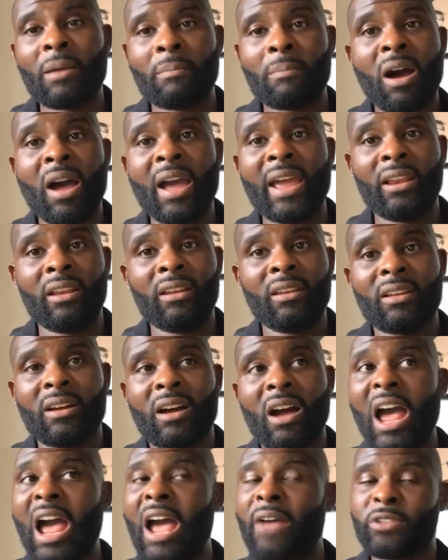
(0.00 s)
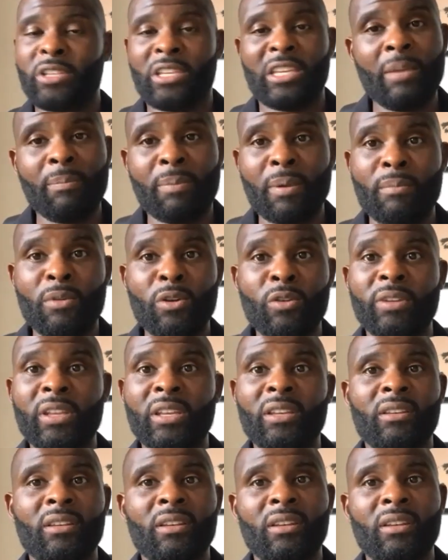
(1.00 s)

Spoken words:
mine, I have to keep it moving.